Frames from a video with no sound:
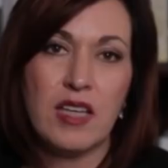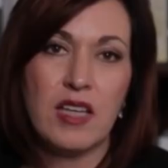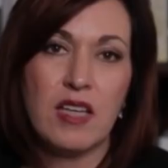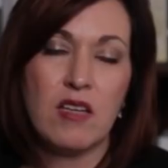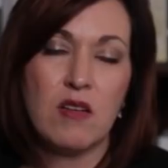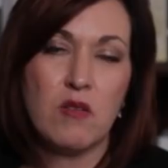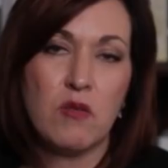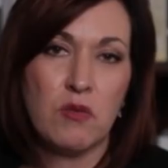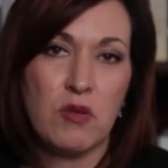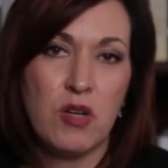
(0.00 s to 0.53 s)

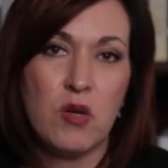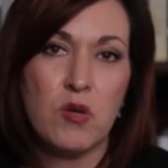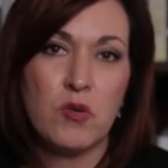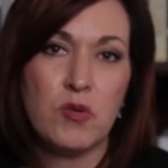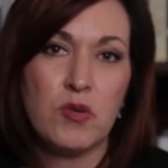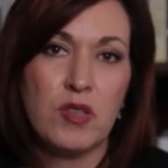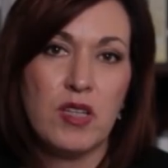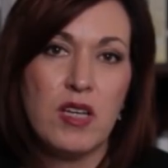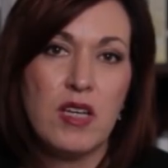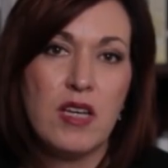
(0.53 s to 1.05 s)
grown
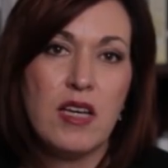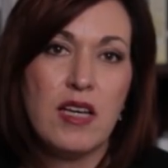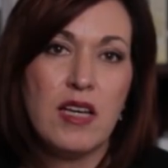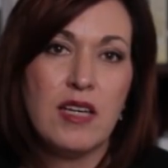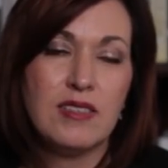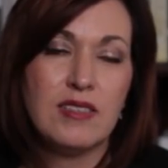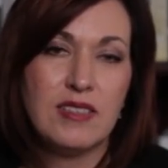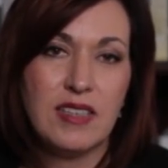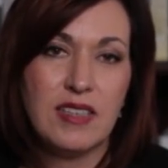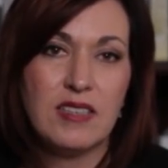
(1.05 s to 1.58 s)

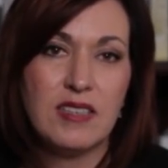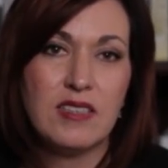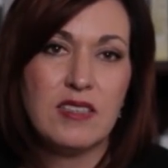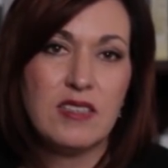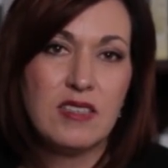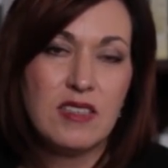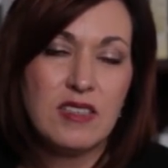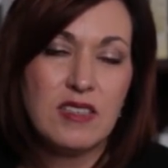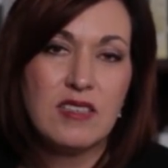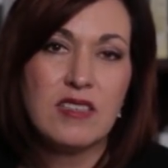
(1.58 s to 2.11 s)
since
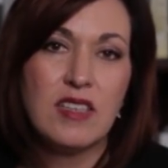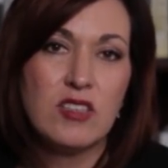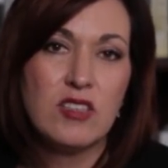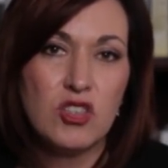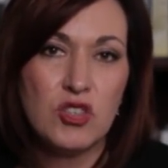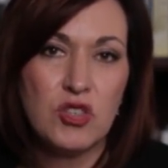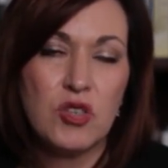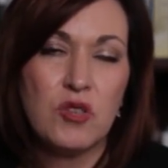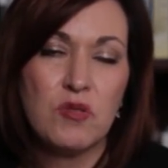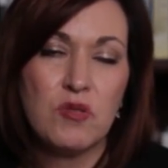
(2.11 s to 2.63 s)
since you
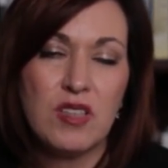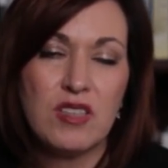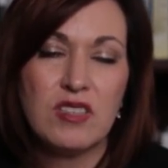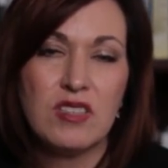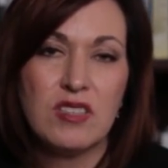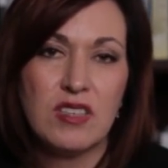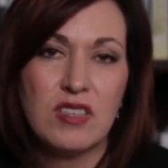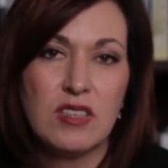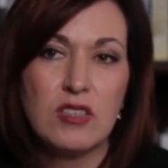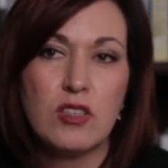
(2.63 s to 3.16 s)
know this seat
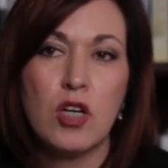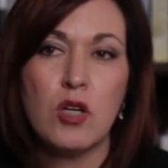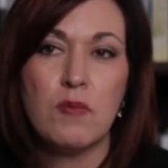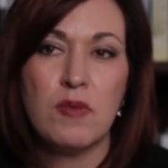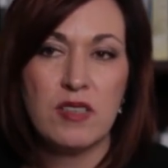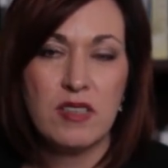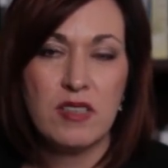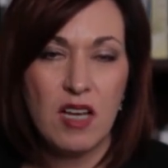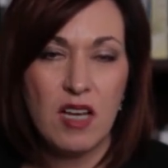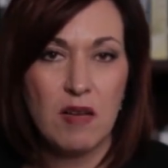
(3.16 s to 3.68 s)
has
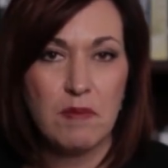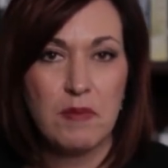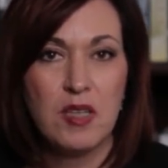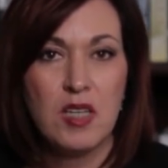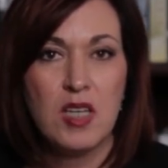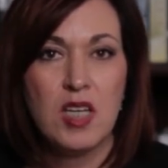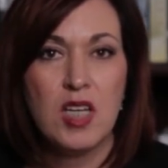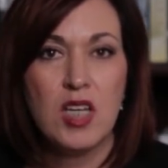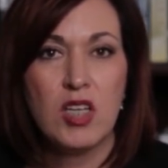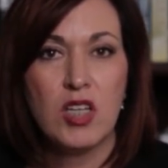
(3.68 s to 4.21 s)
opened up.
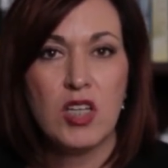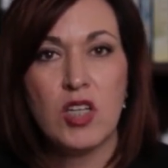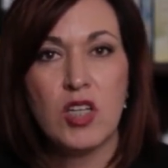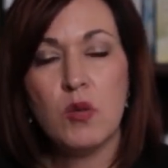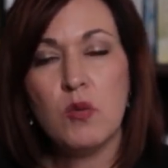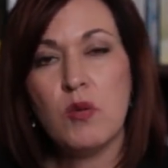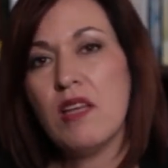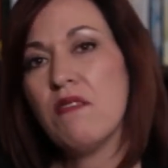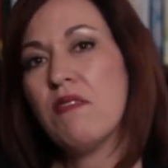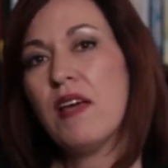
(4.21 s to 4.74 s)
You know
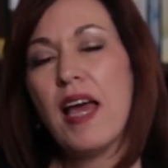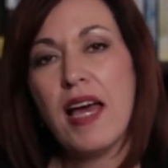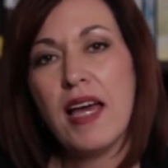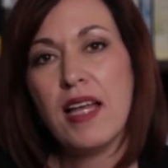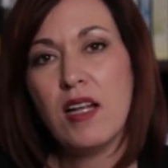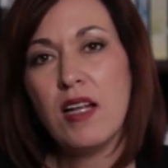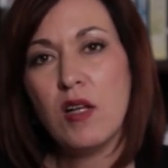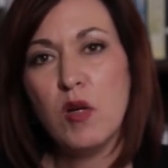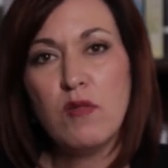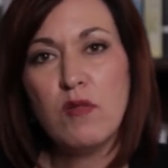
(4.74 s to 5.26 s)
we've had
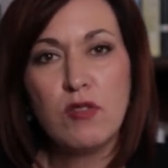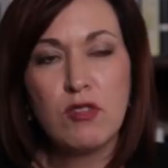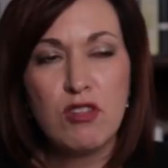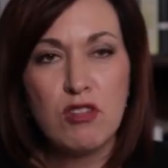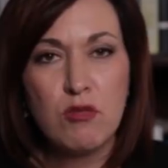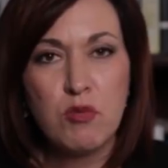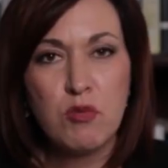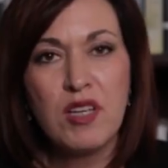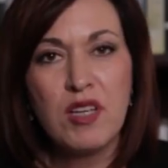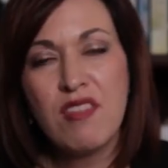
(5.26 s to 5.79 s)
over
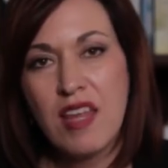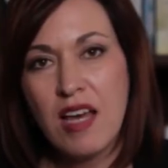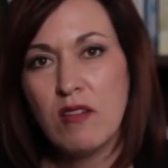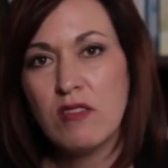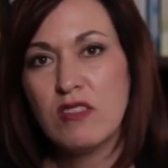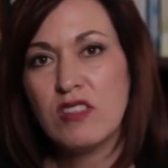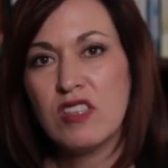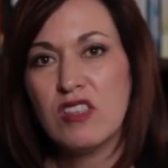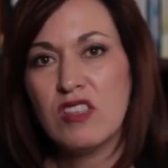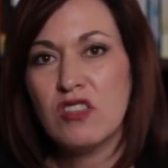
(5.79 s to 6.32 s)
three
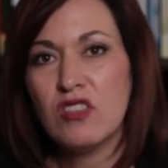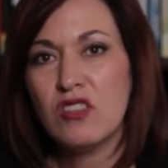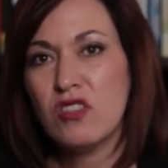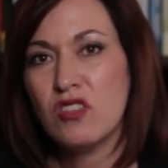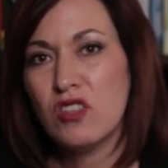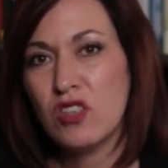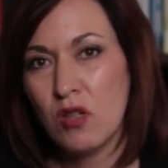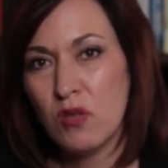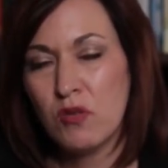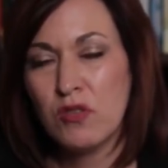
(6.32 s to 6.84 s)
thousand
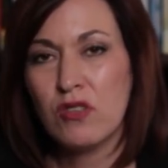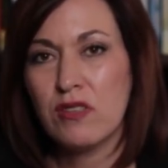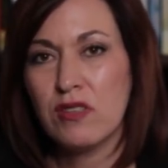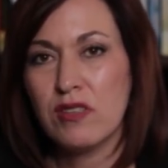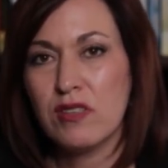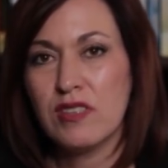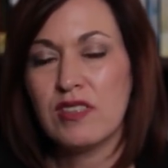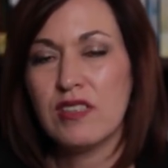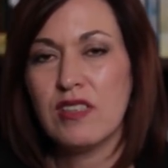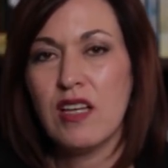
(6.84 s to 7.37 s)

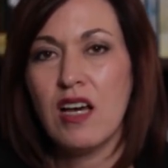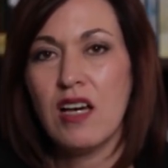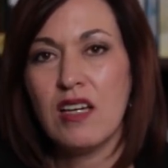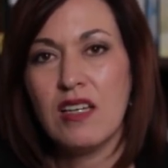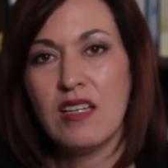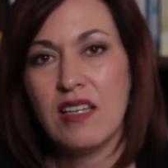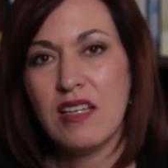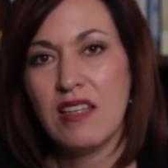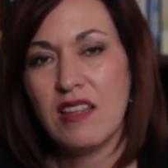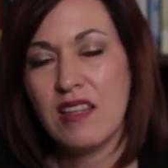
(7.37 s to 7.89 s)
donors uh,
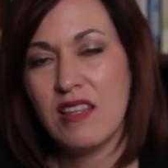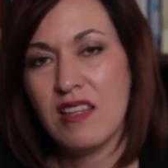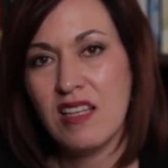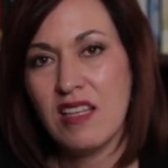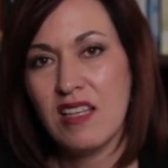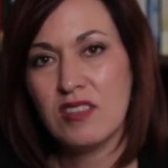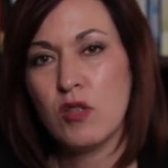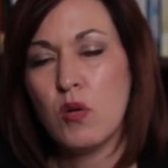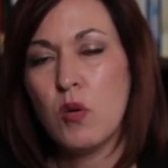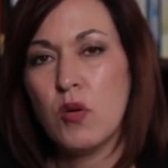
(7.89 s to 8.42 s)
in this
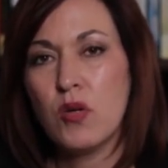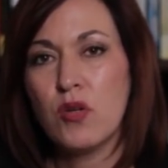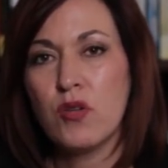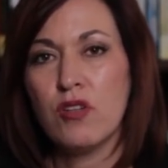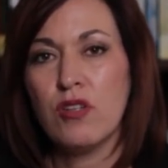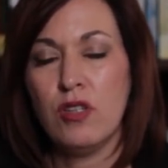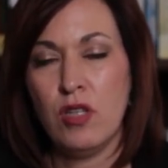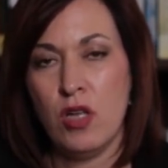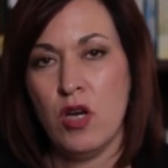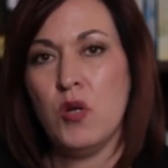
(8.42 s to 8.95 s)
quarter
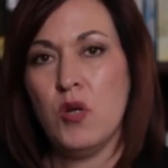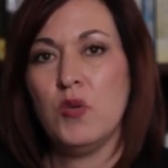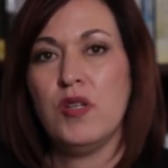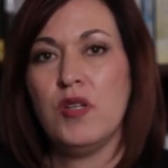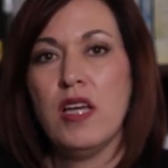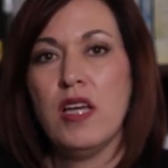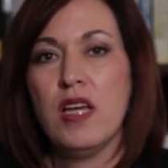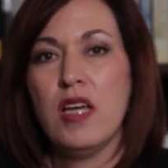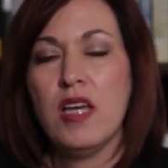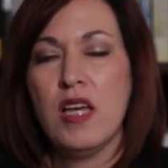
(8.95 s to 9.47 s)
alone,
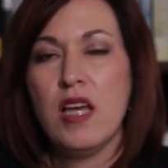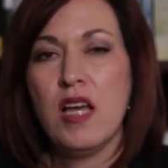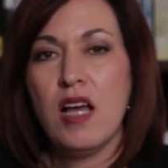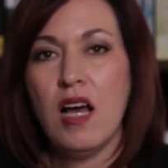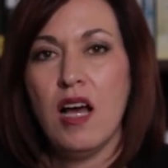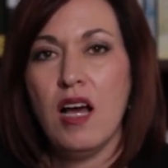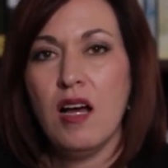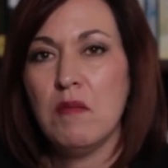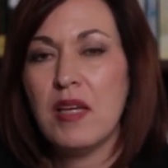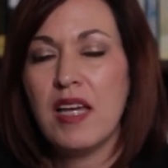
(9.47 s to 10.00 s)

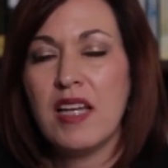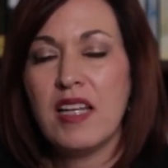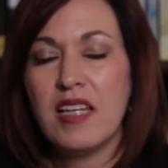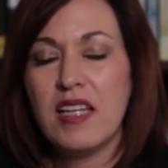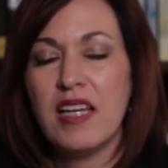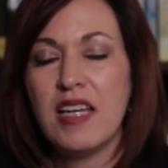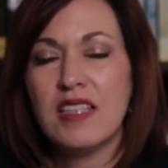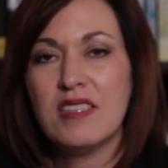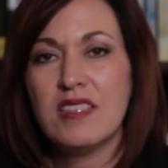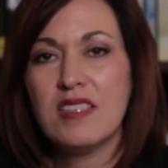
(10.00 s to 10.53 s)
um, and
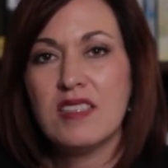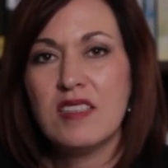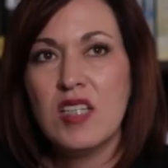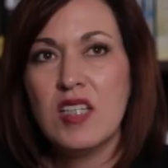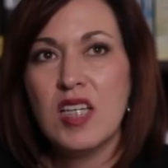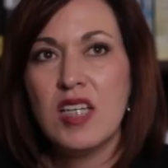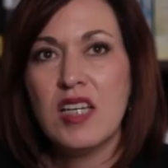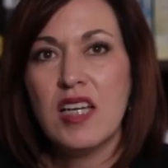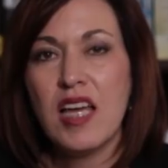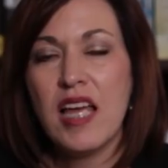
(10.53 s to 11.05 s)
it's
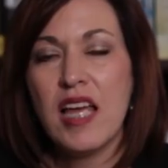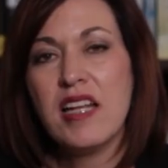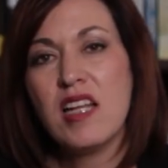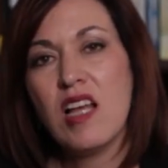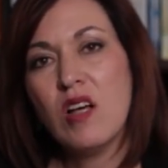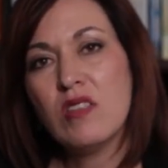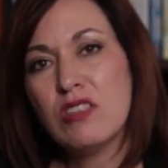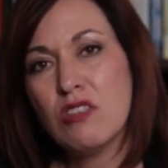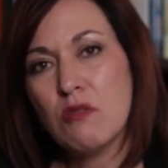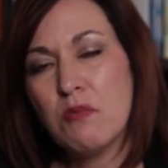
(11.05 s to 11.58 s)
and
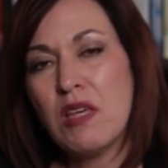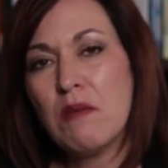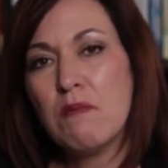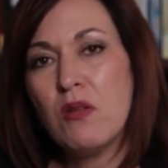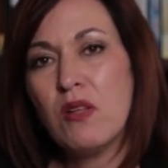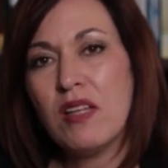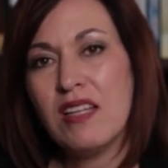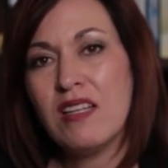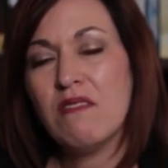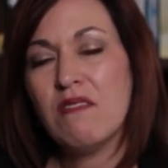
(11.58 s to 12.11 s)
also people
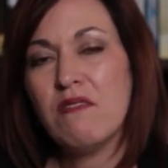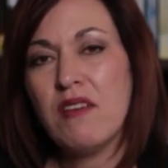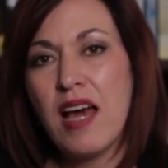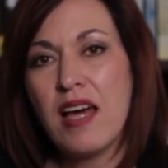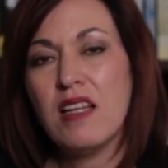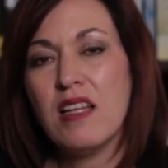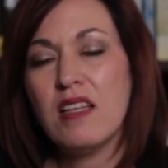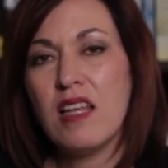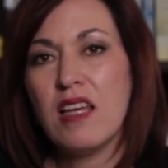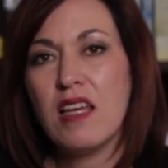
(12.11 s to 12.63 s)
in Nevada.
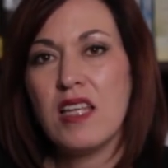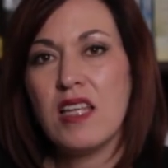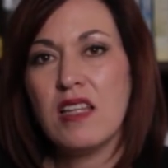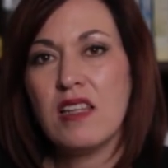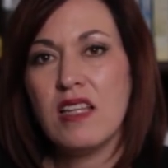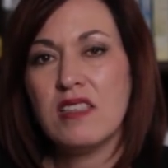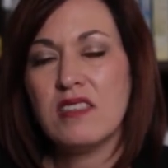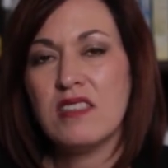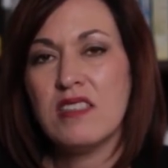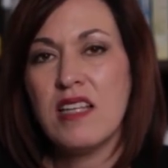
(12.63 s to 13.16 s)
They
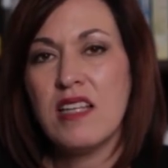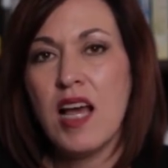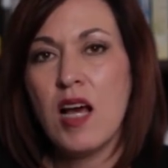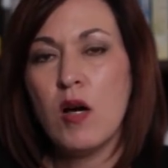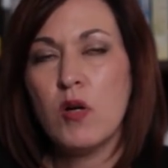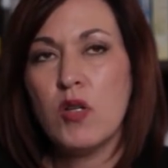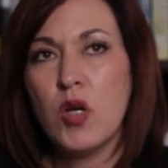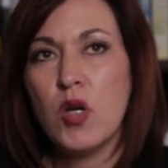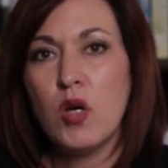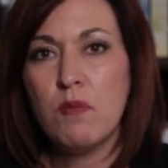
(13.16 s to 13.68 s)
it's now an
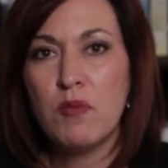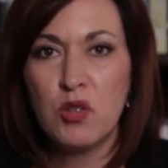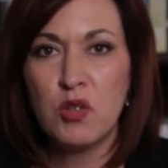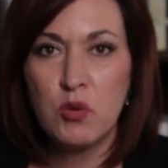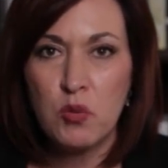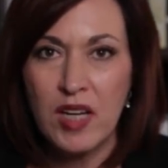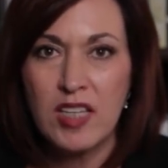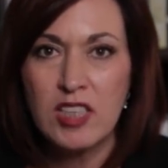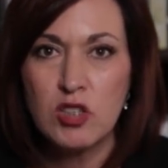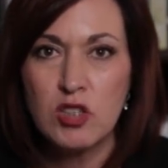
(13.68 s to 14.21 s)
open
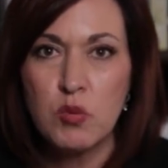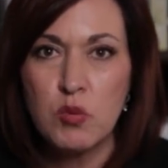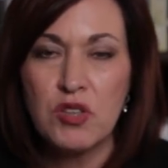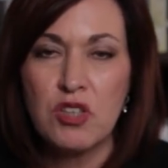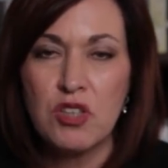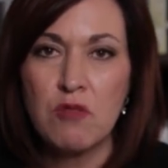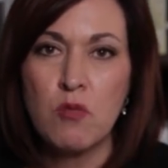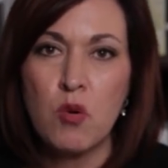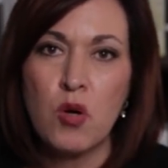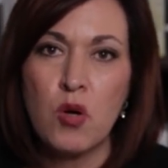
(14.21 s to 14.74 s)
race where they're
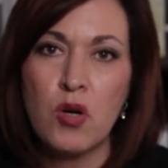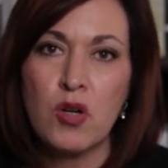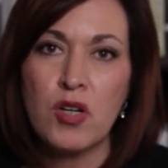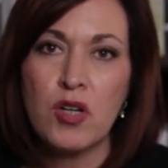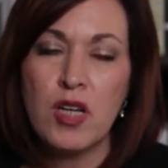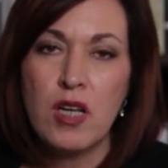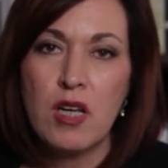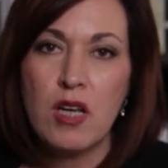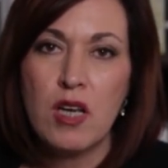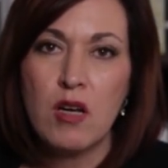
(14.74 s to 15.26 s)
more
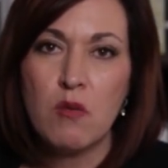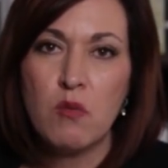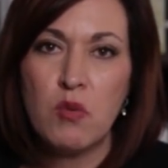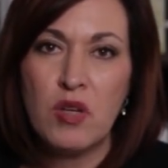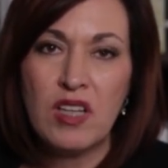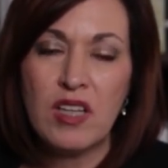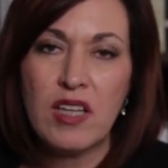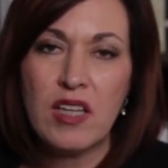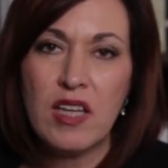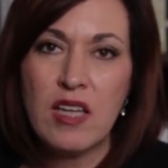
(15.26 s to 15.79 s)

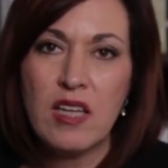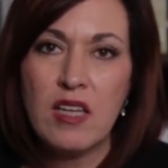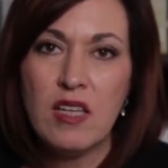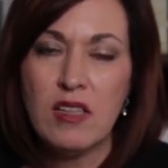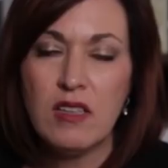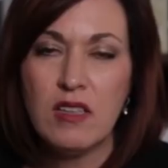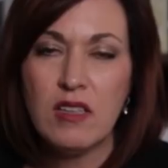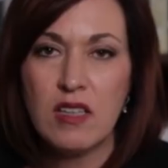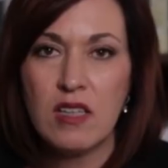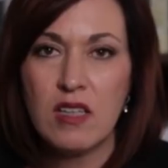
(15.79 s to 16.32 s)
willing
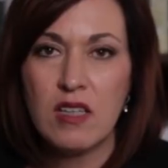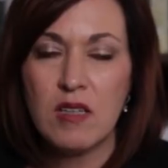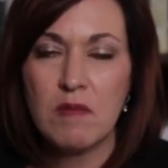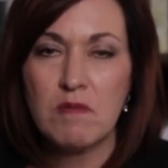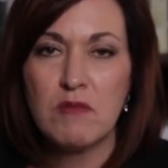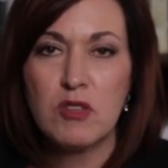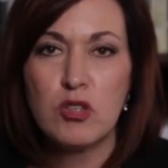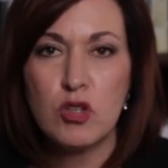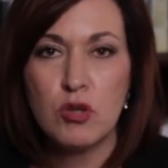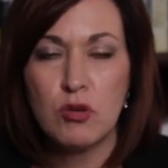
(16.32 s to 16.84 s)
um,
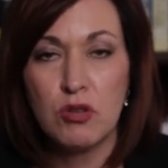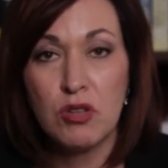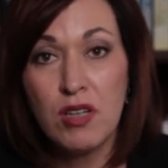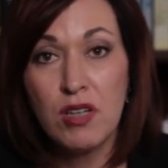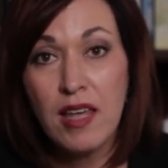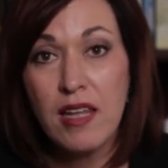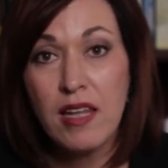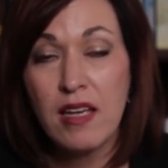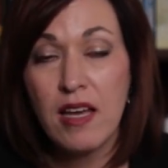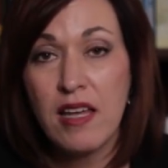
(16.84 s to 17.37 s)
to look
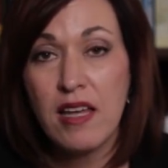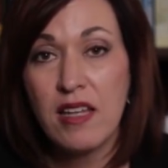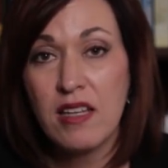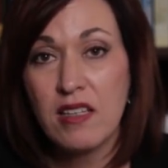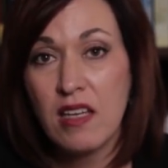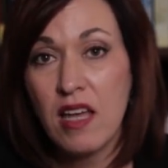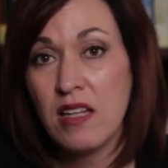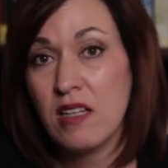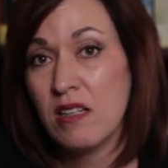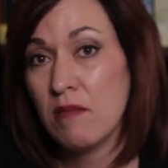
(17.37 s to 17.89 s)
at, at,
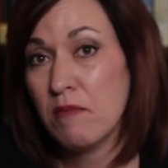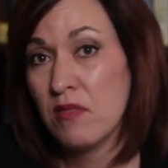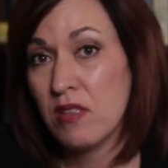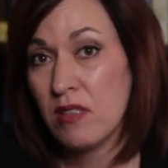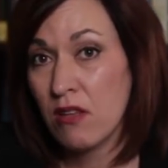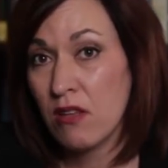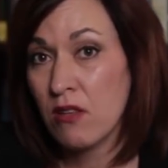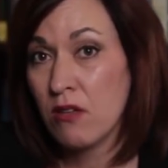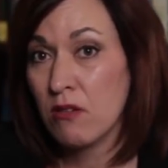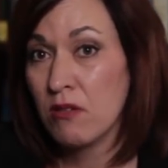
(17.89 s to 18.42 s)
at
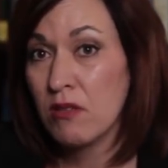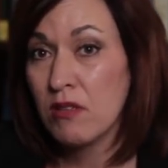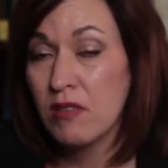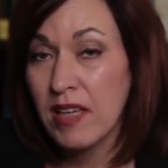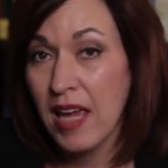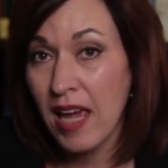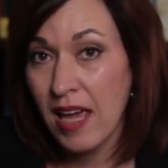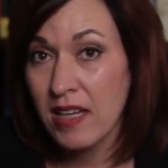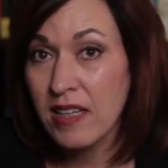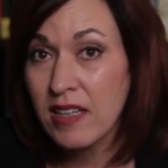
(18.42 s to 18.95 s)
another
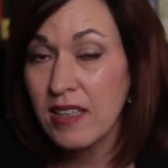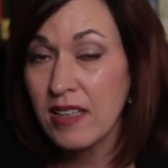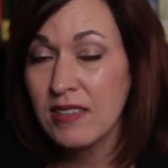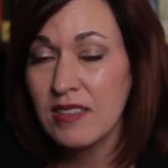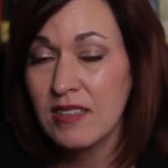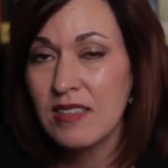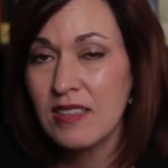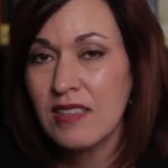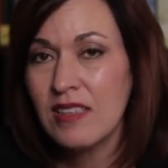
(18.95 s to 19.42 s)
candidate.